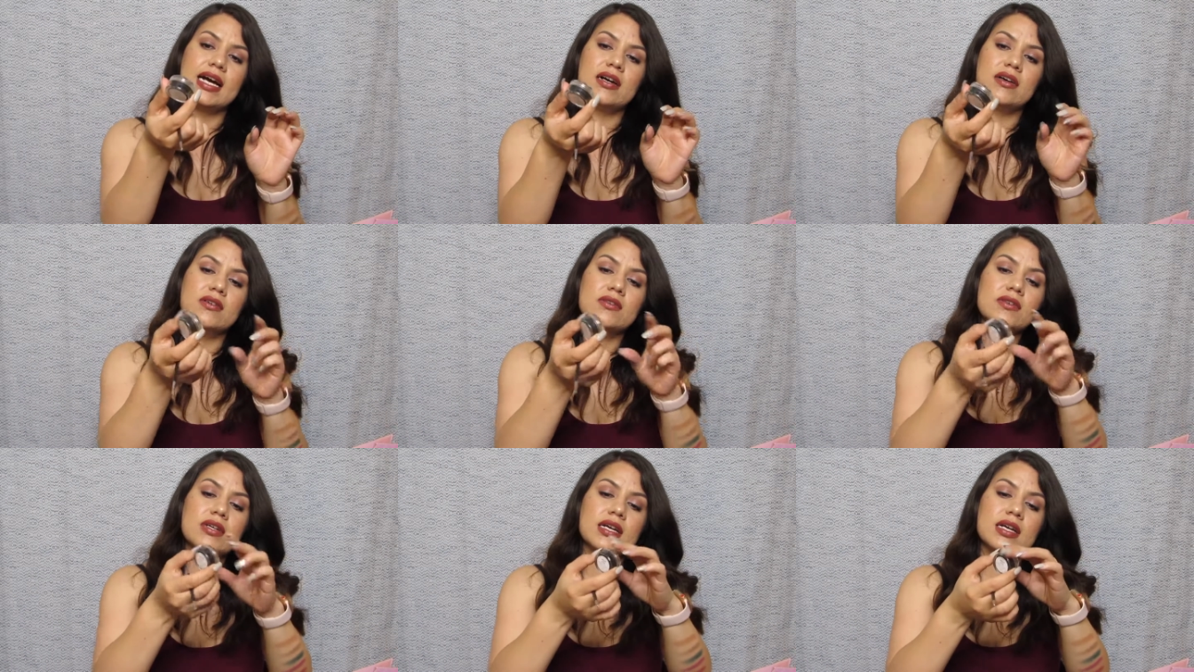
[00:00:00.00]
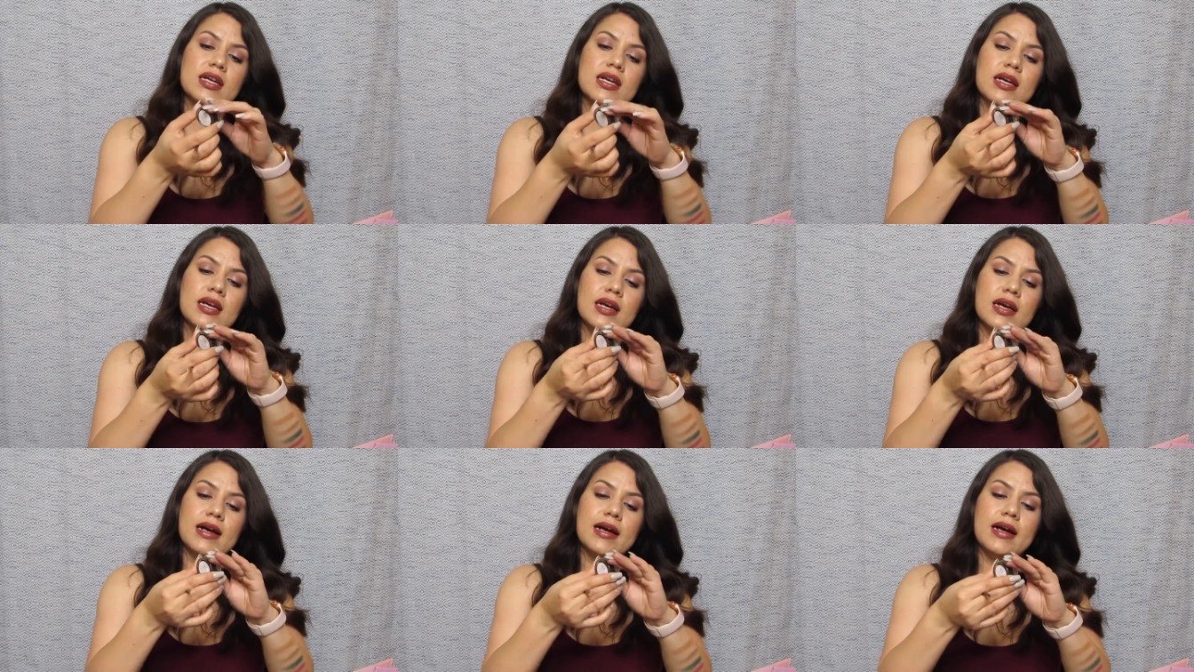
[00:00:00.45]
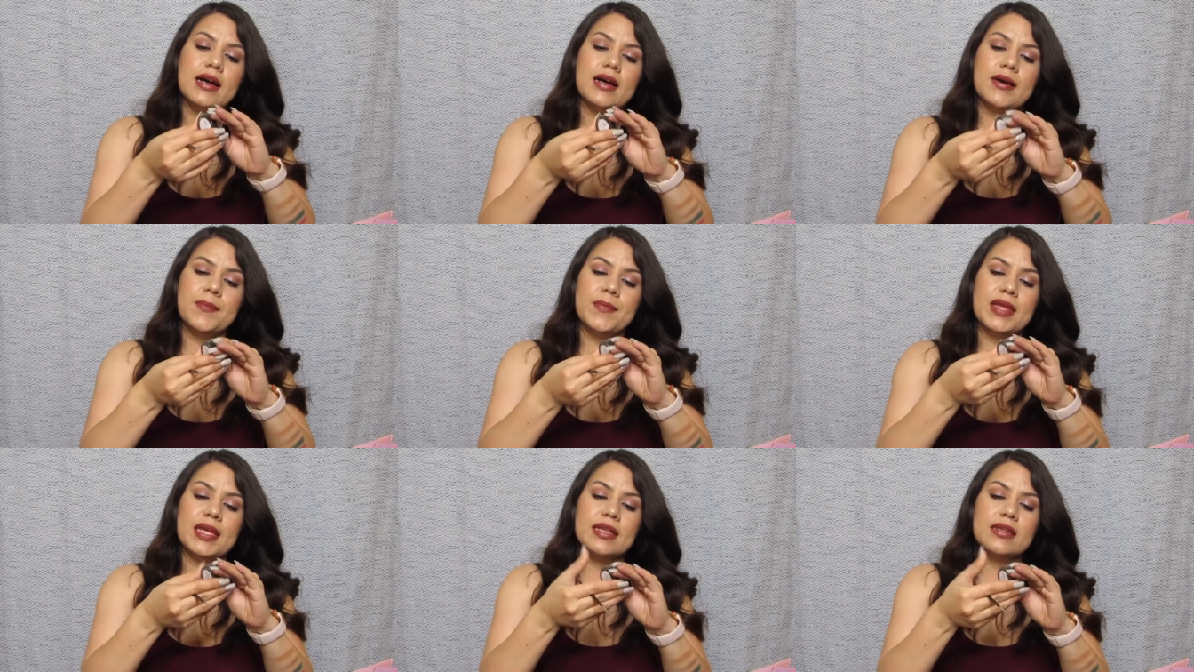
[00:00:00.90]
out.
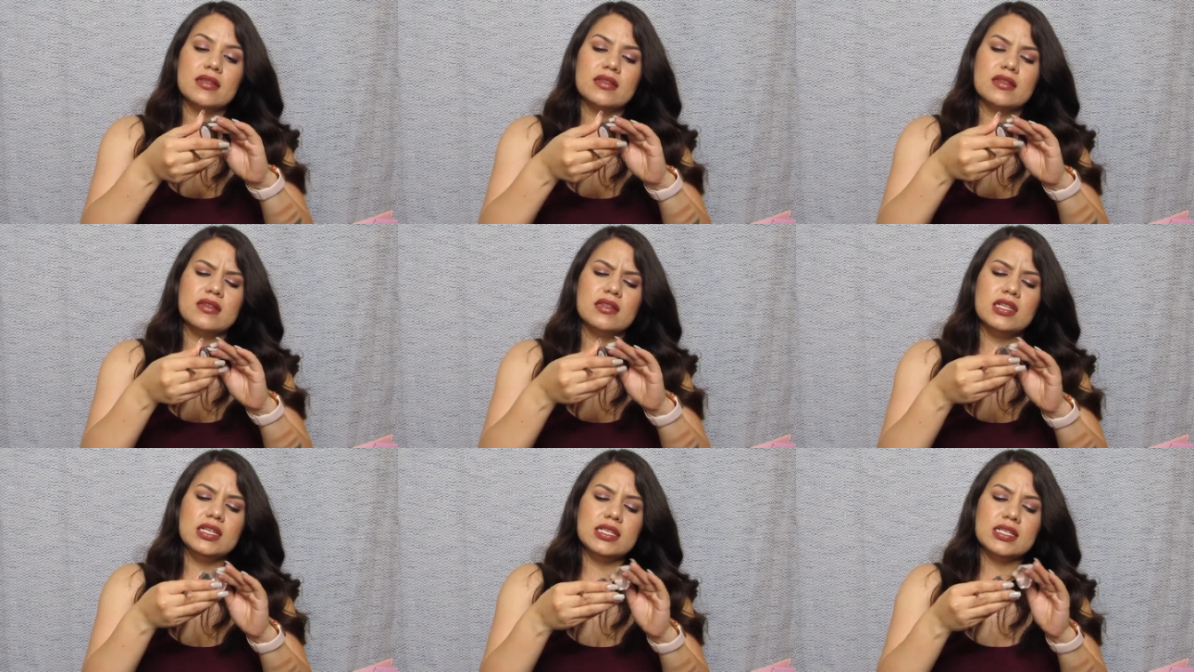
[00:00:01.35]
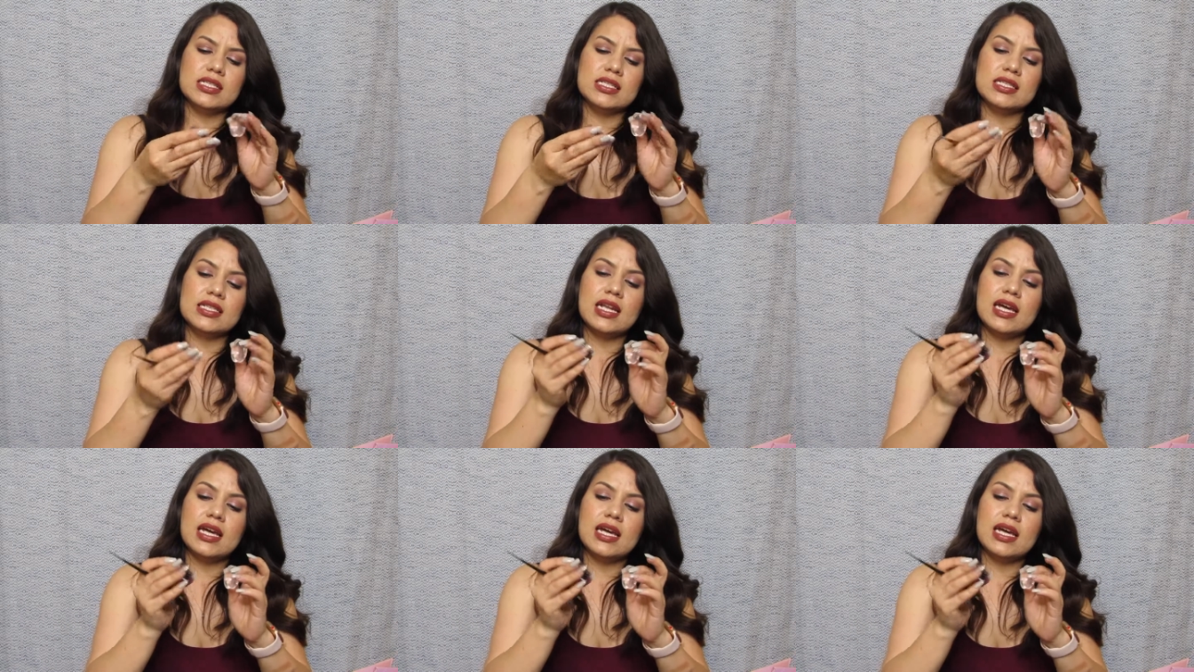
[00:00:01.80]
Um, it looks